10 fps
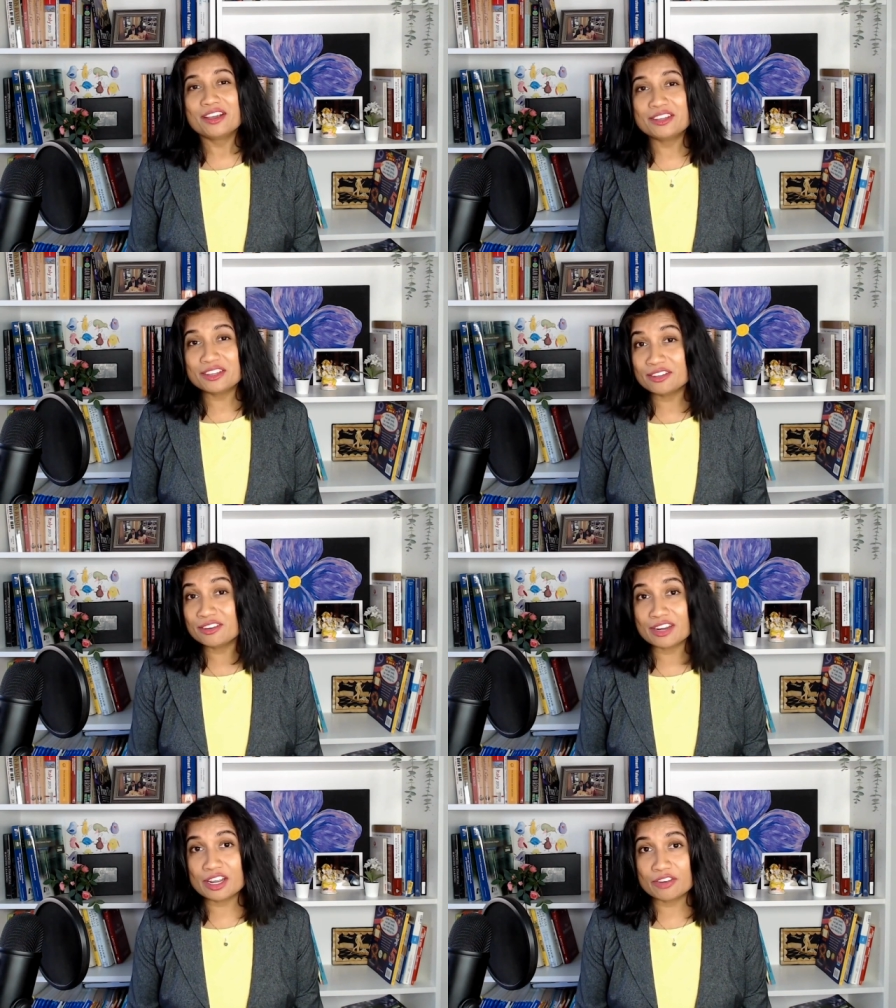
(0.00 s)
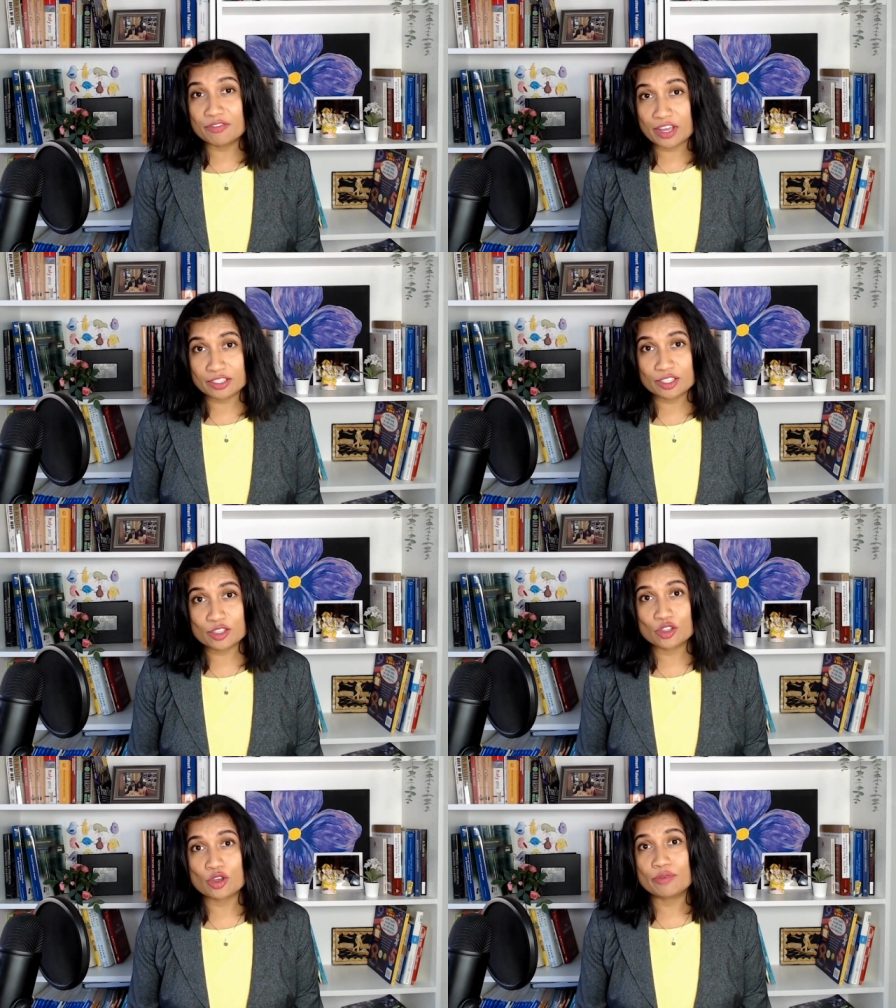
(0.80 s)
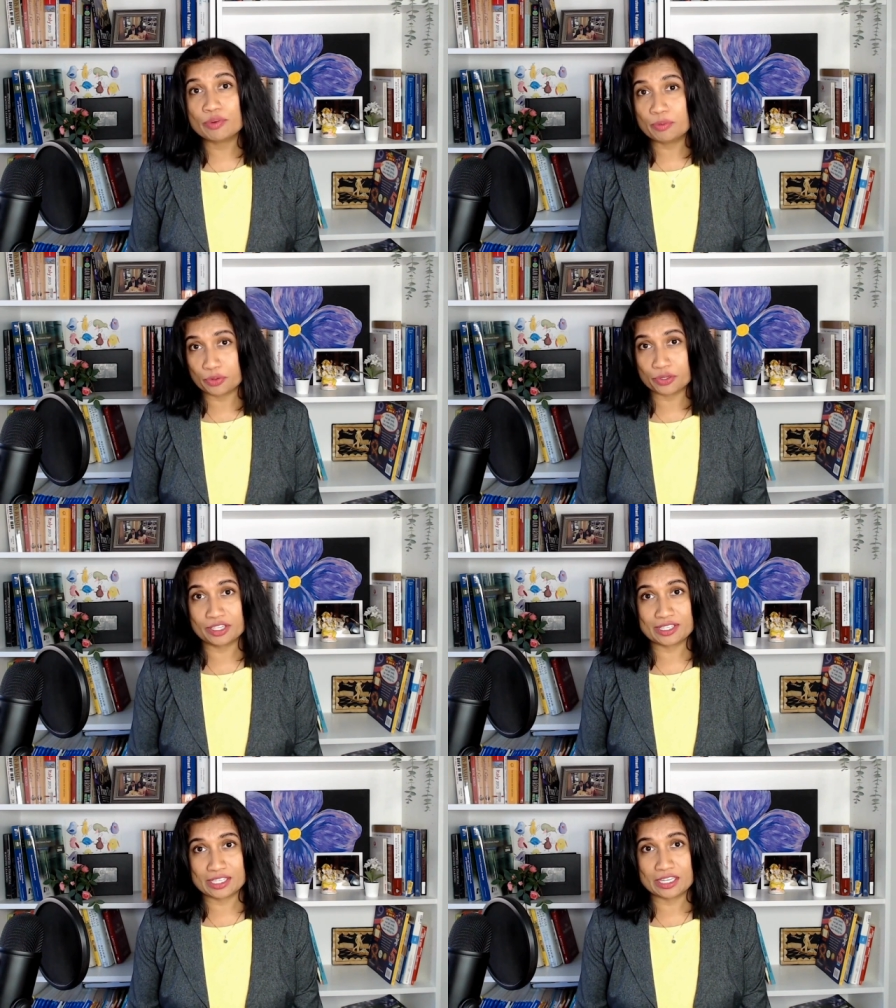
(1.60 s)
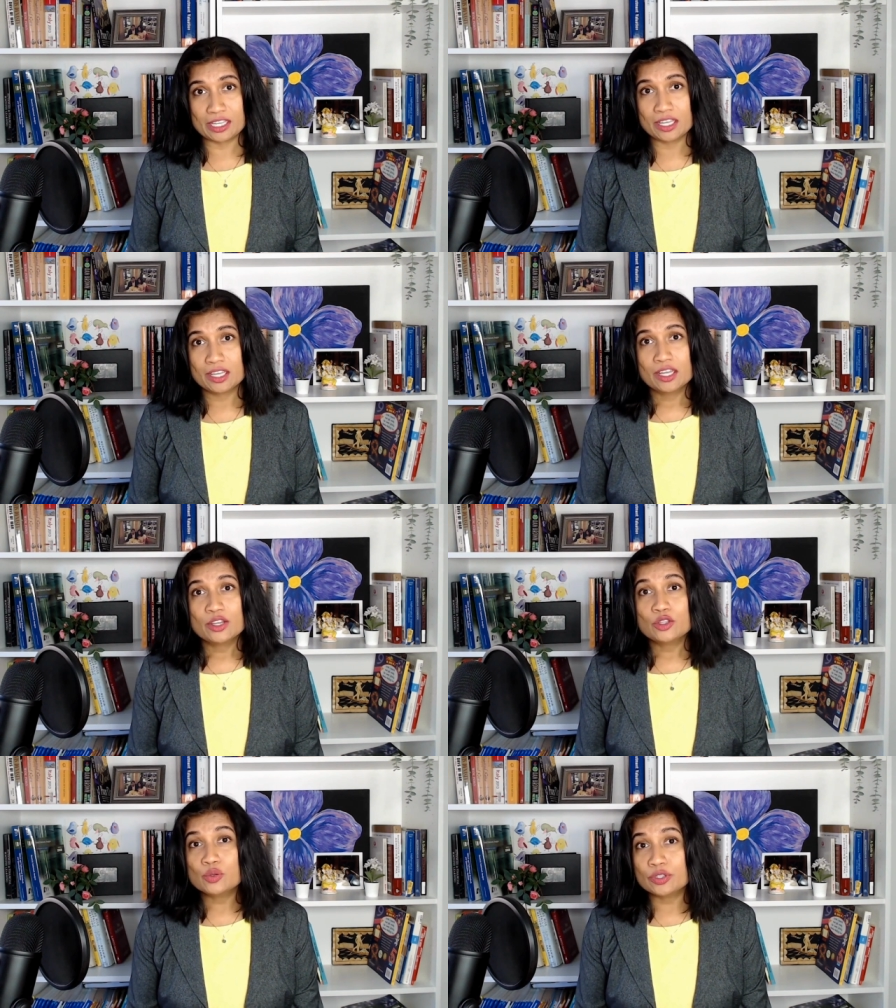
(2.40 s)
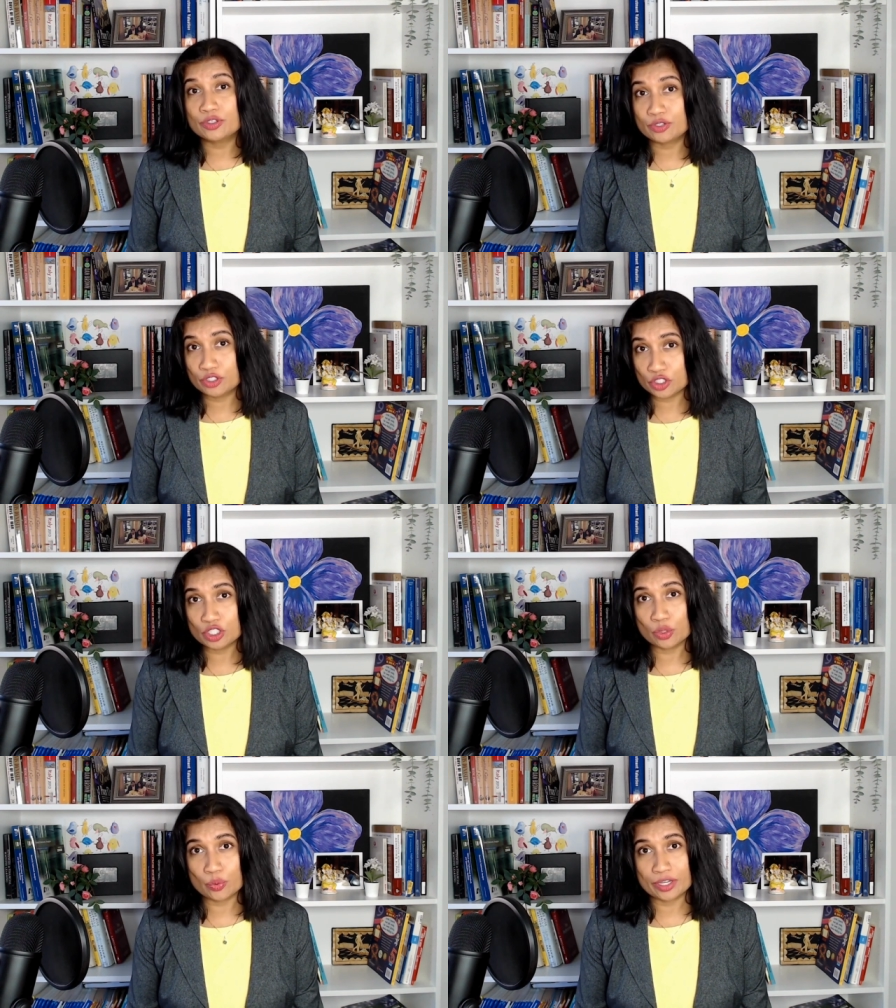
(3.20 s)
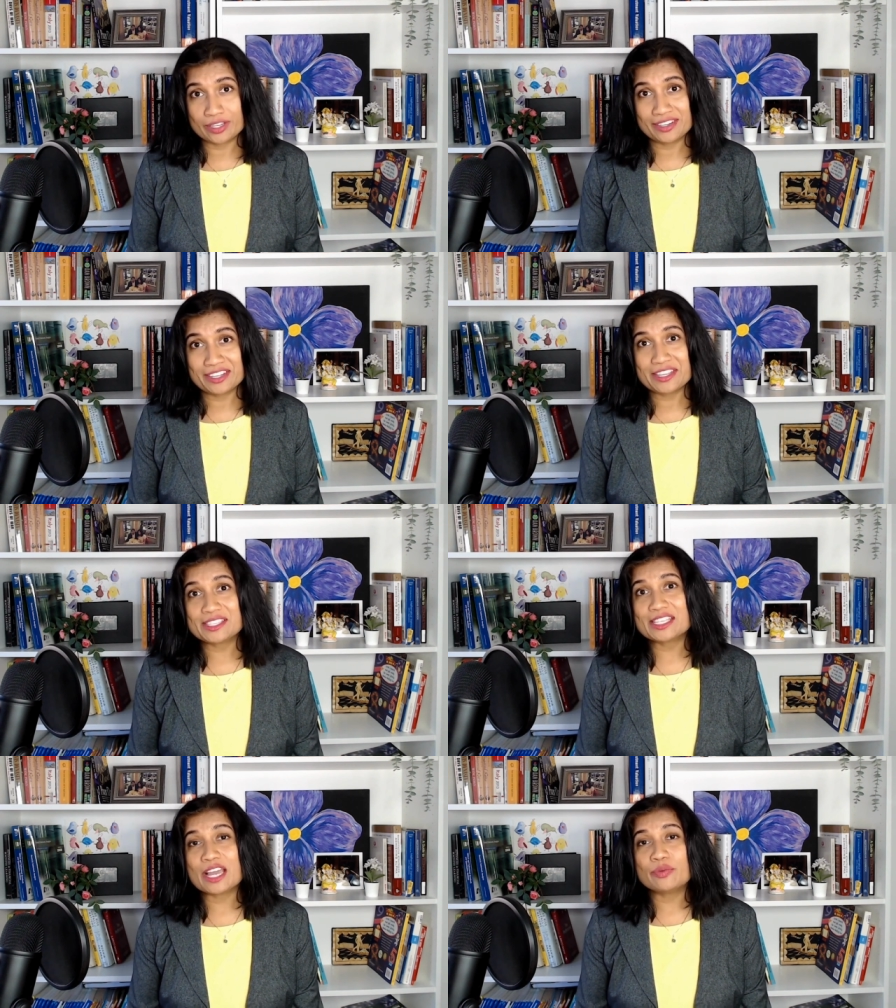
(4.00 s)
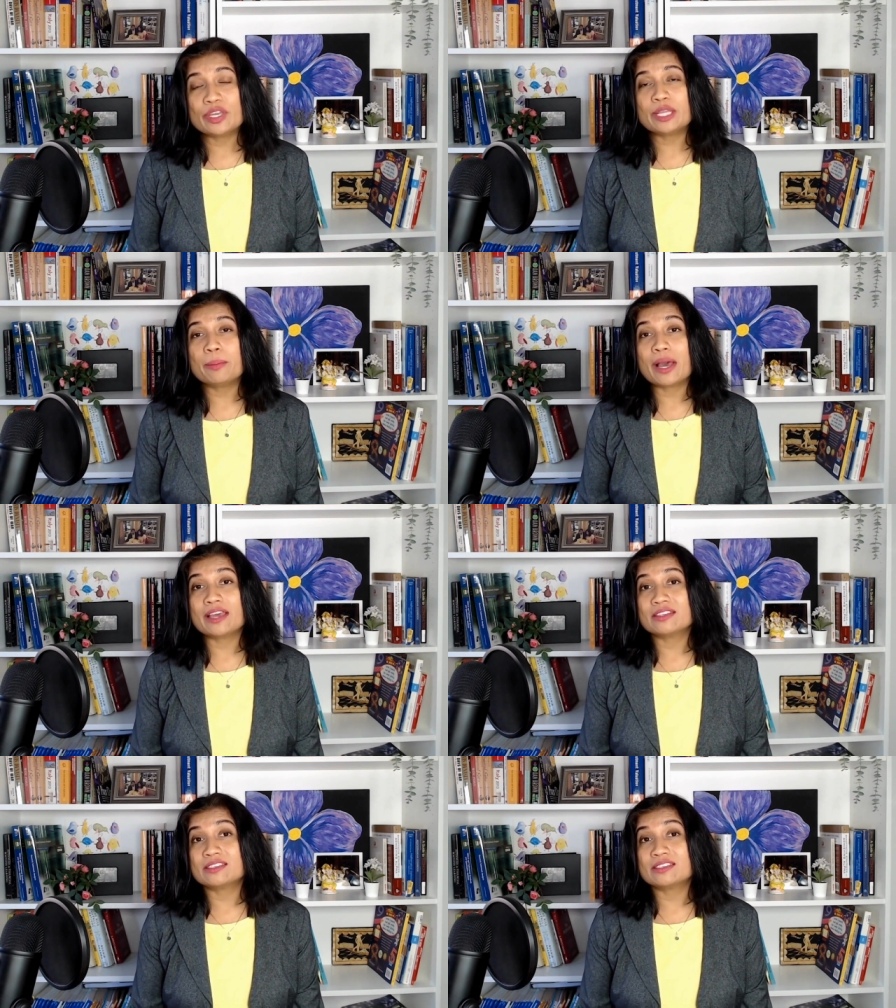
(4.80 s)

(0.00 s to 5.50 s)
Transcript: Another advantage of a brokered CD to a traditional one is that we can buy